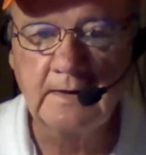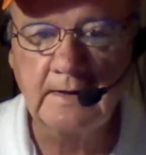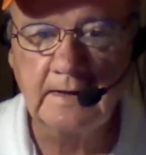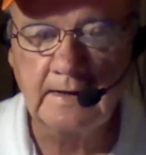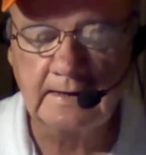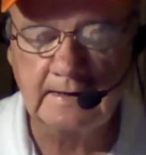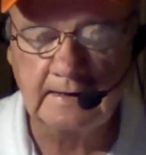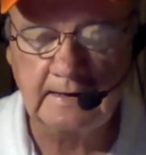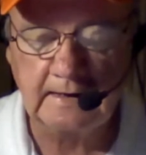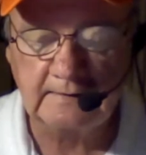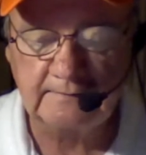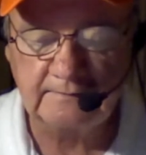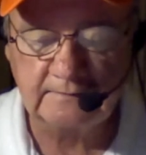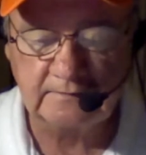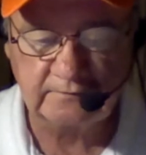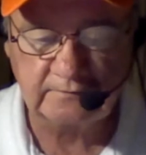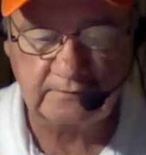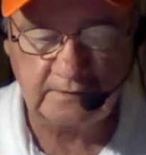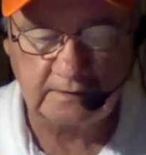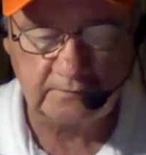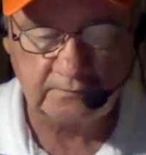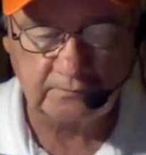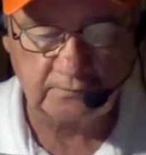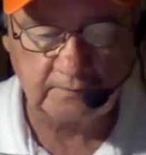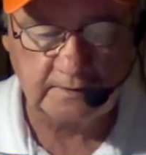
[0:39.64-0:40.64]
And on this
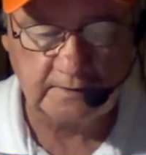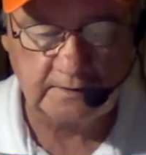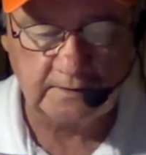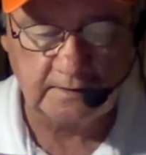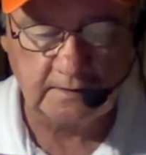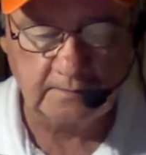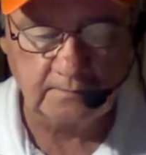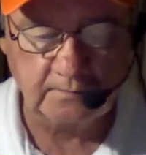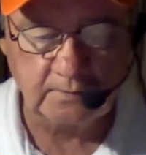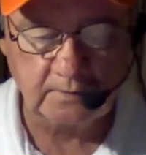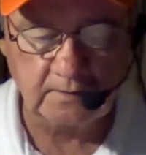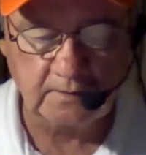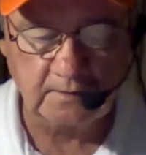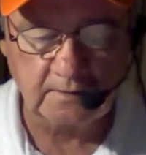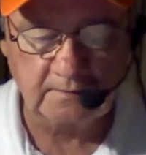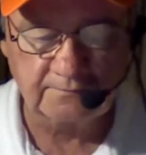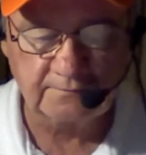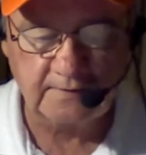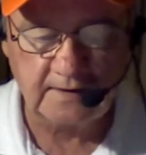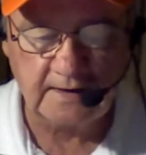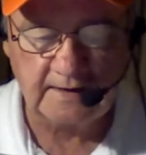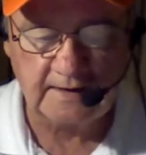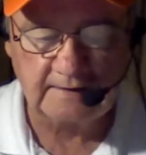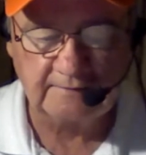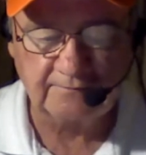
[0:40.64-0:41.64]
entry, number
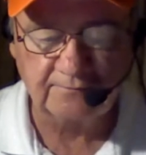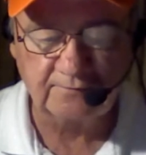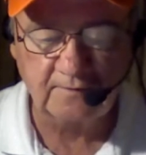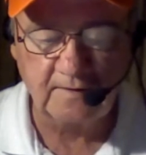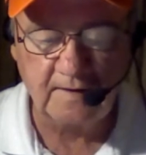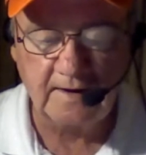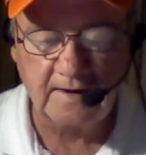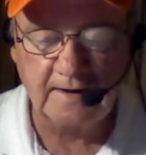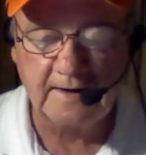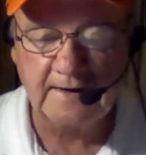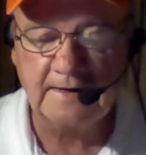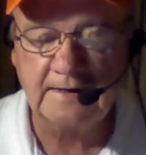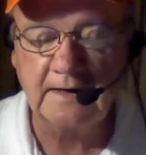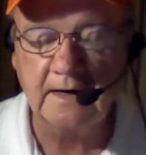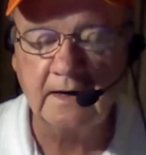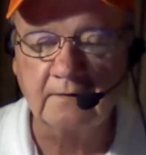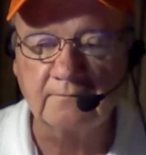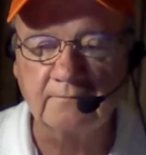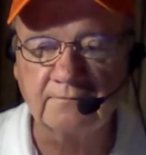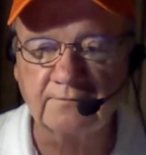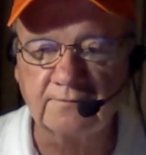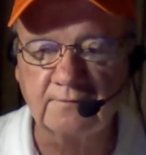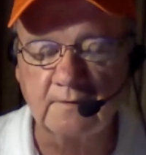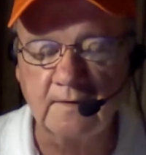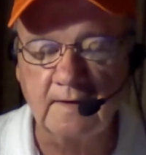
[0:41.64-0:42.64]
5, Flying a
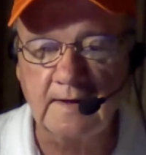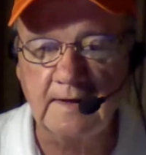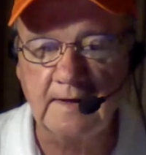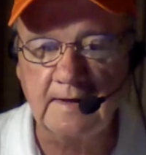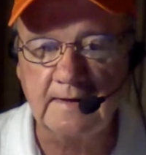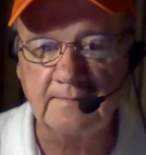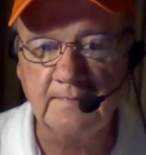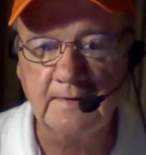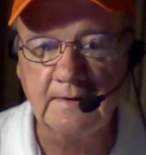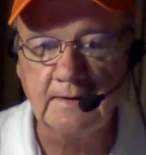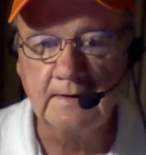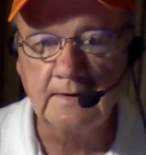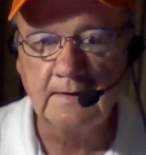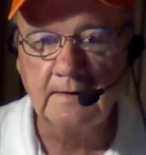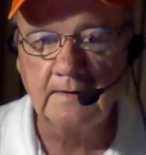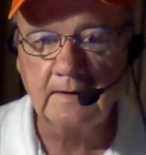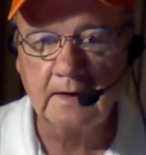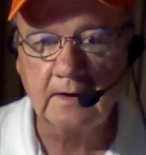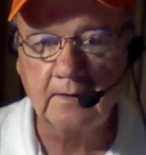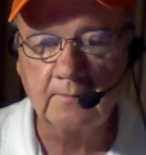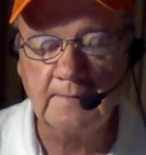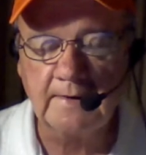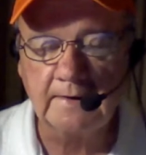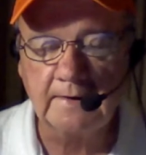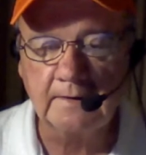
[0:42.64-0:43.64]
Flame,
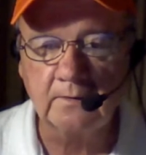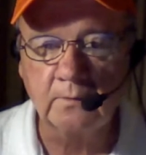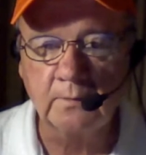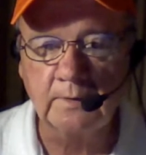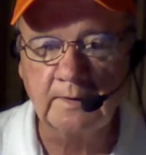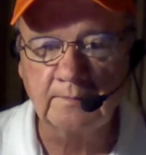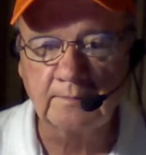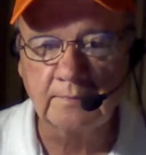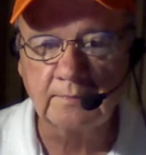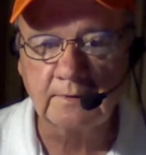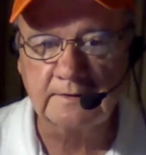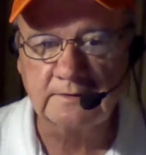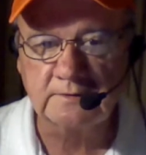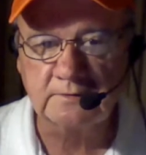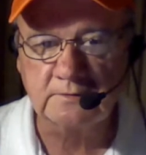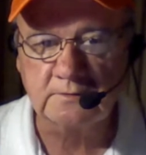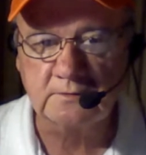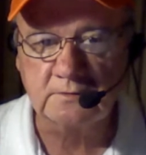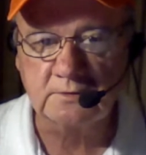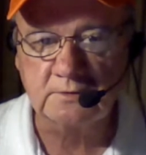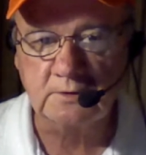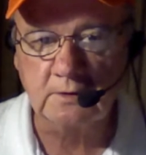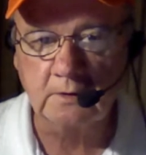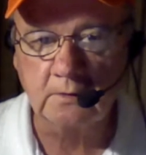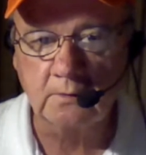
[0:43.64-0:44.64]
I'll make a win place
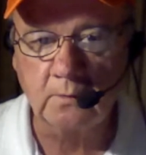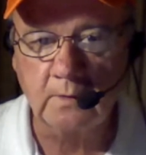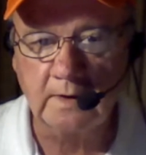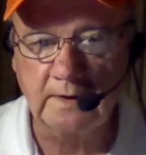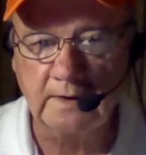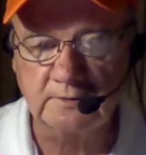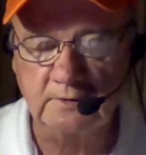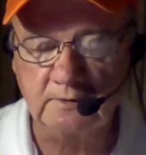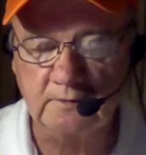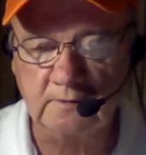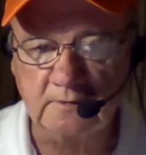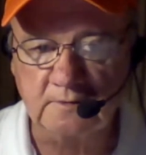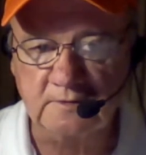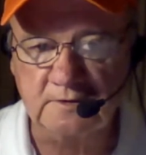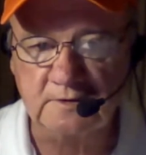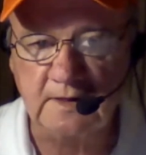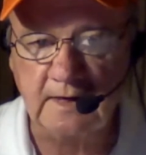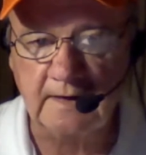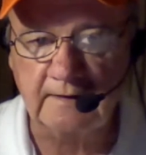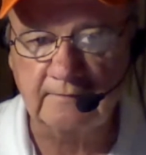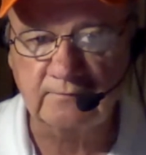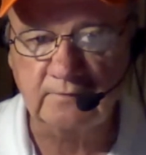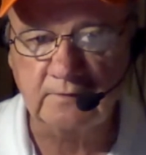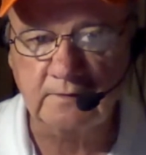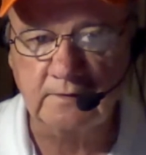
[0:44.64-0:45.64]
and show wager this
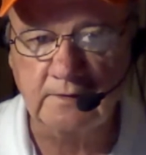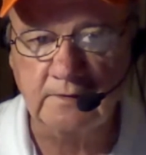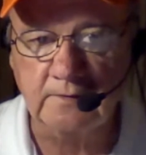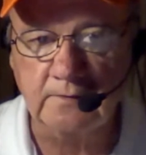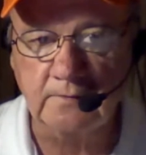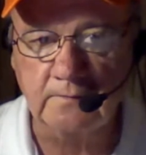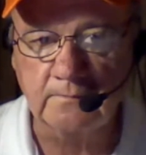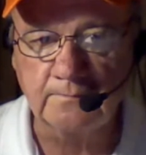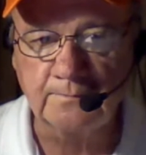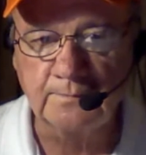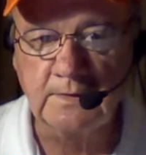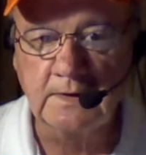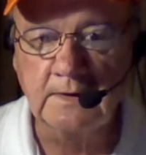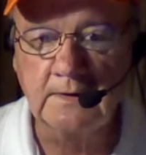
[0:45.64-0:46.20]
afternoon.